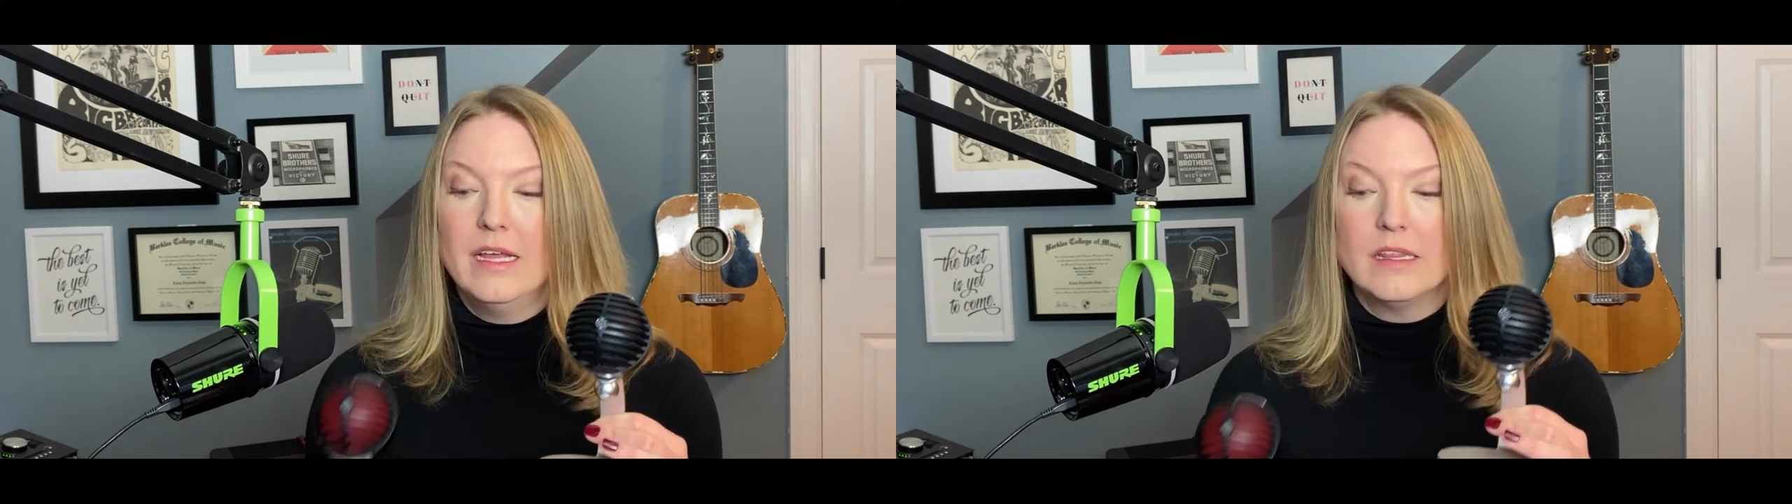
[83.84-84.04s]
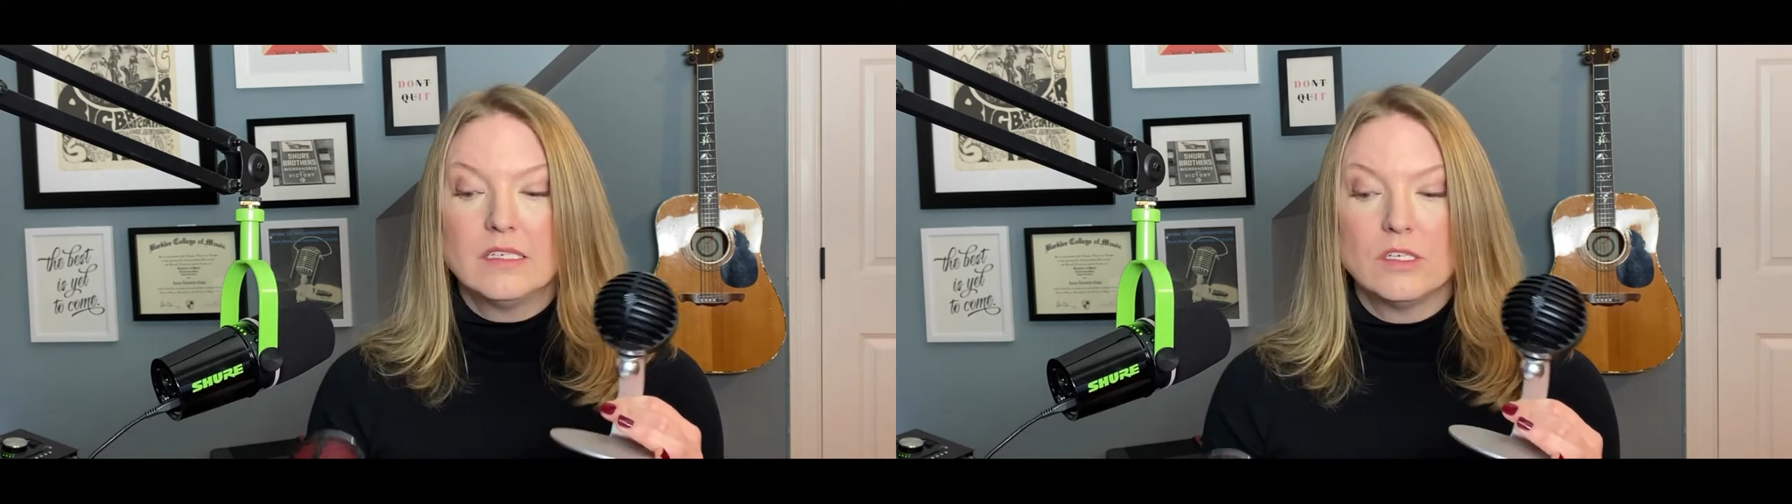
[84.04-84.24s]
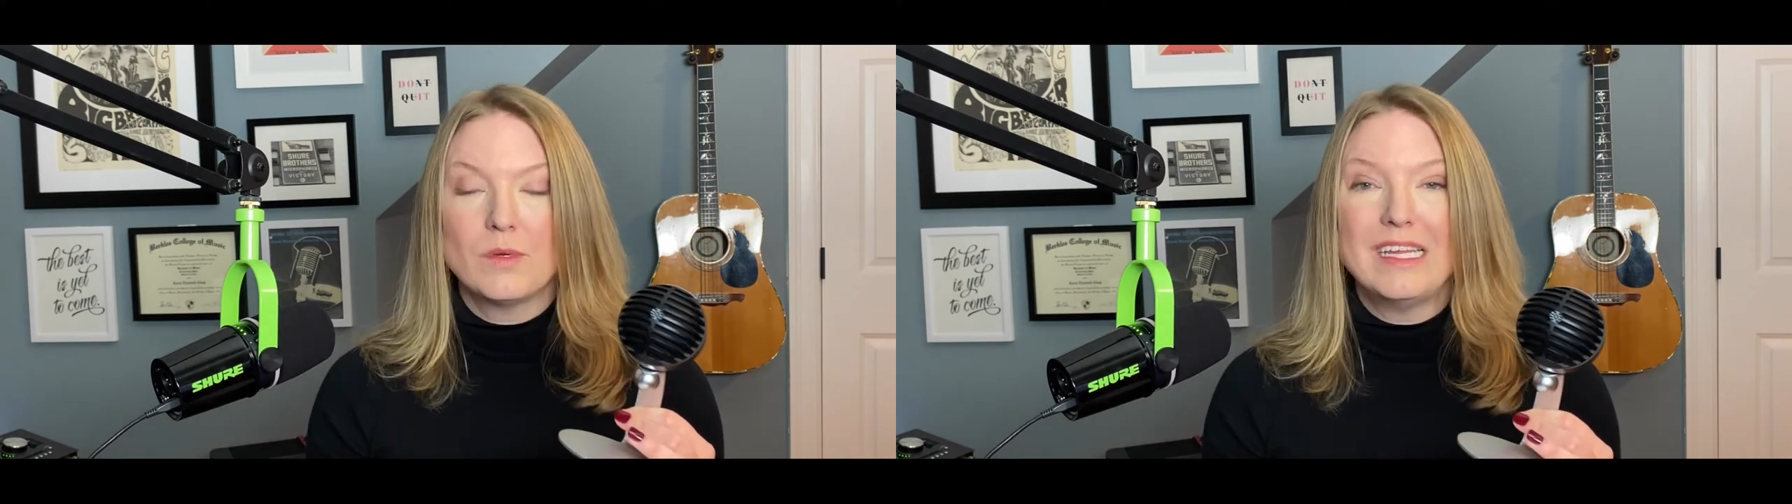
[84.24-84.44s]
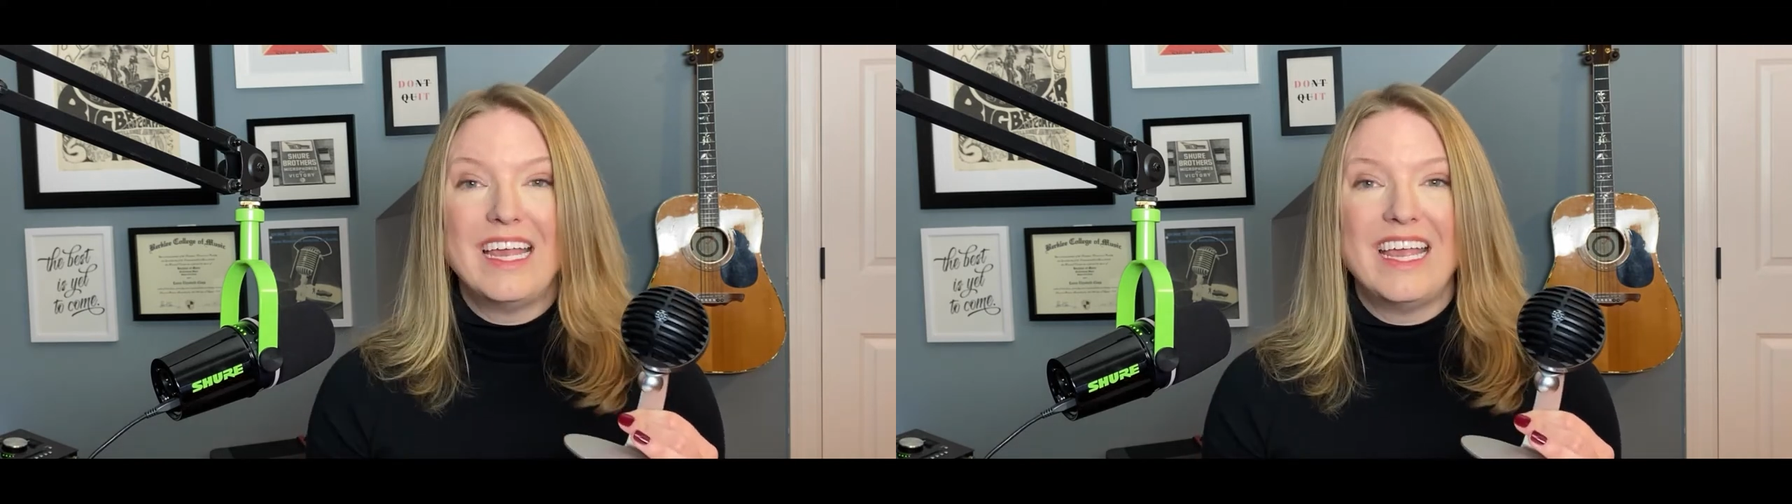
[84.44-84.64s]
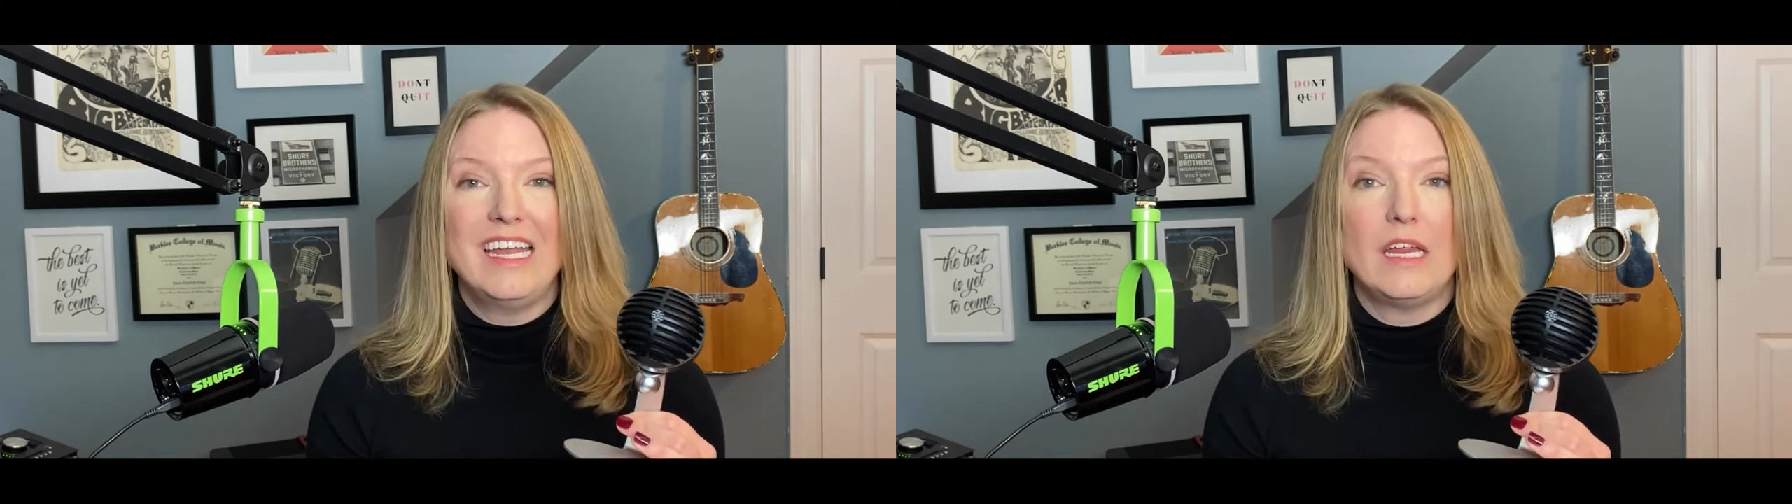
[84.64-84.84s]
This is really
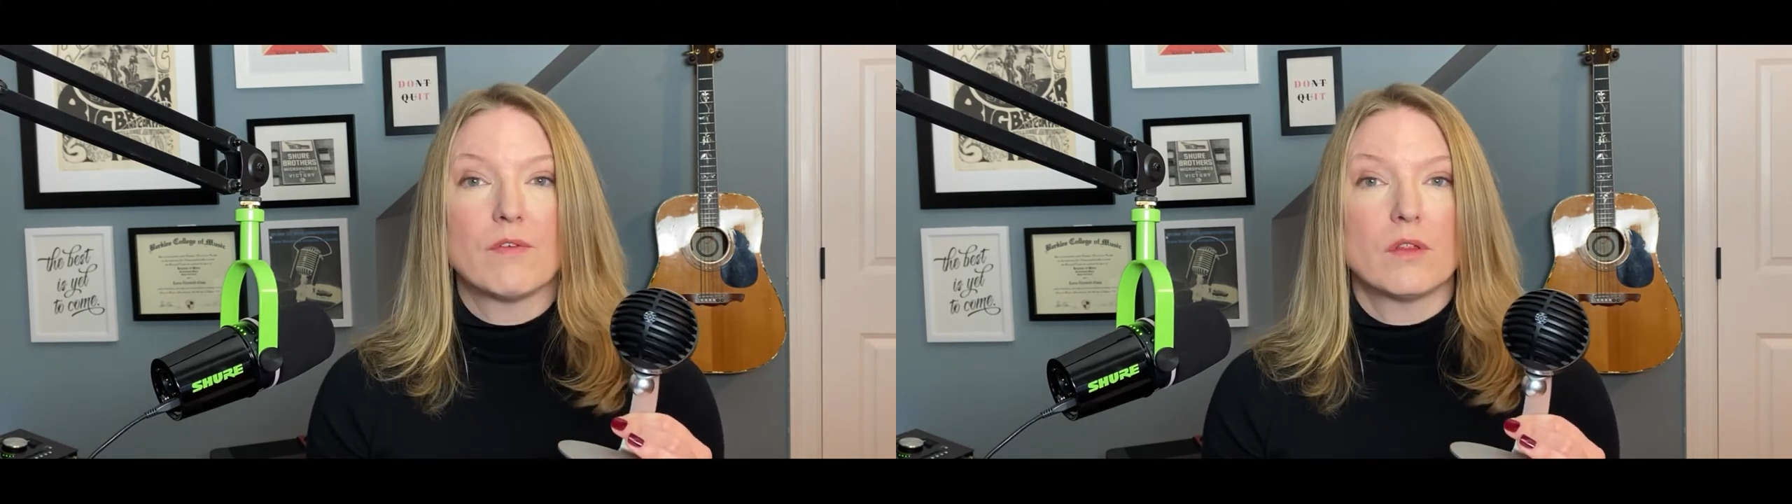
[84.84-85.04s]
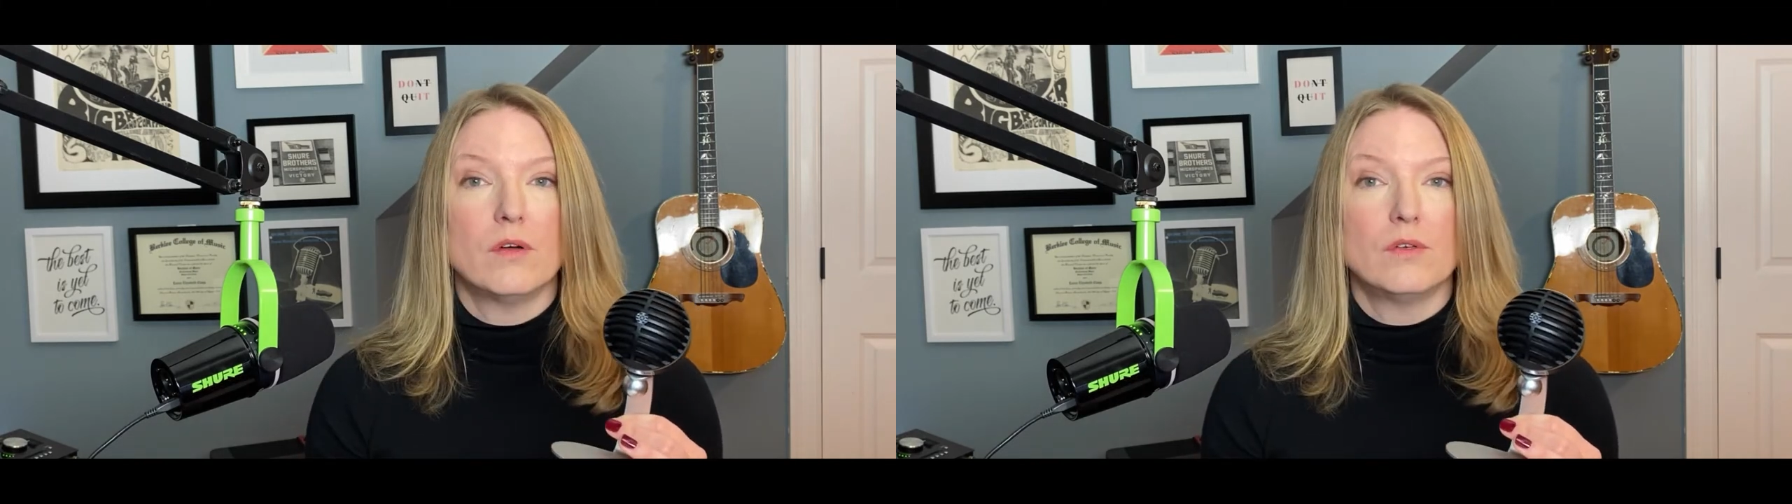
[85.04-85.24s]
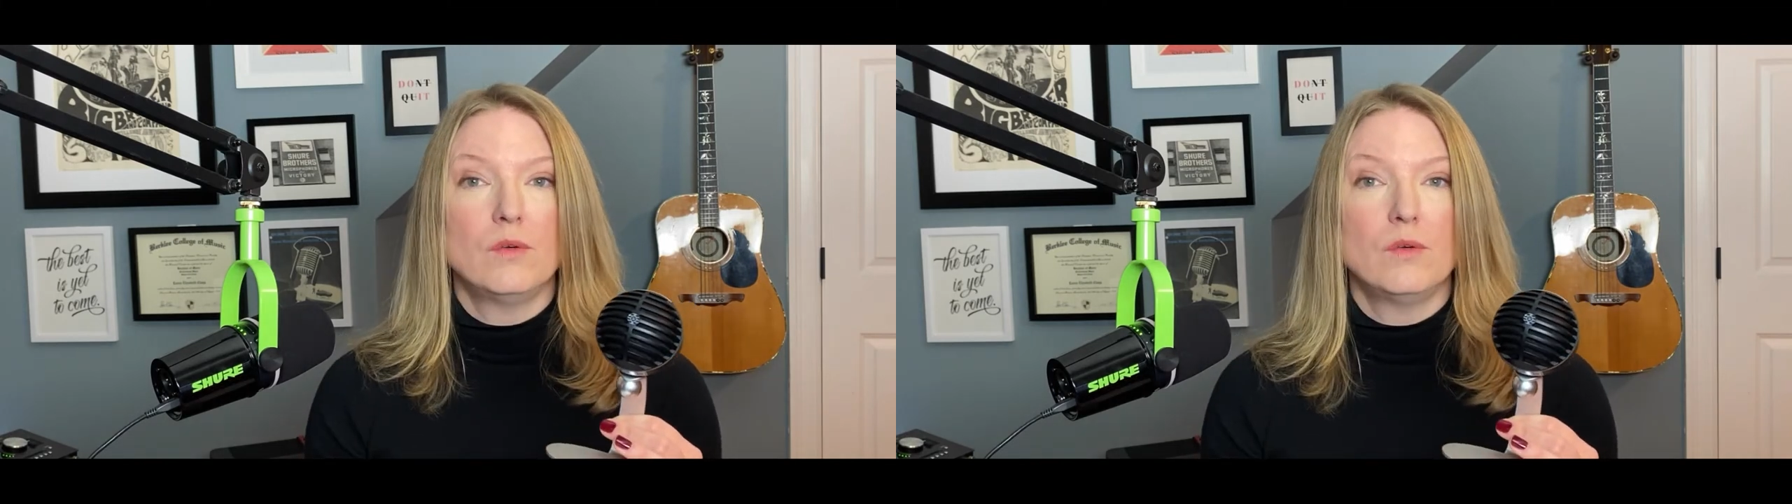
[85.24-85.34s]
handy for those